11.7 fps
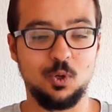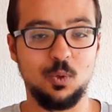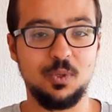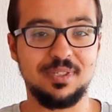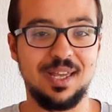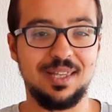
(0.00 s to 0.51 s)

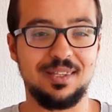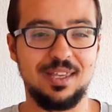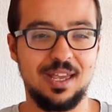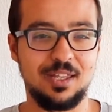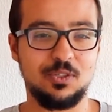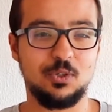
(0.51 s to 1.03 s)
always that
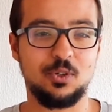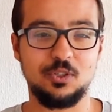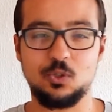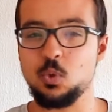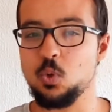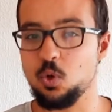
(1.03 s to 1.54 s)
the answer
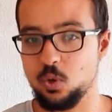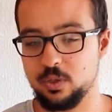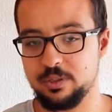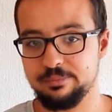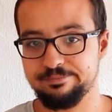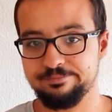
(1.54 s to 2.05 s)
is too
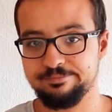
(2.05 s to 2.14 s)
long.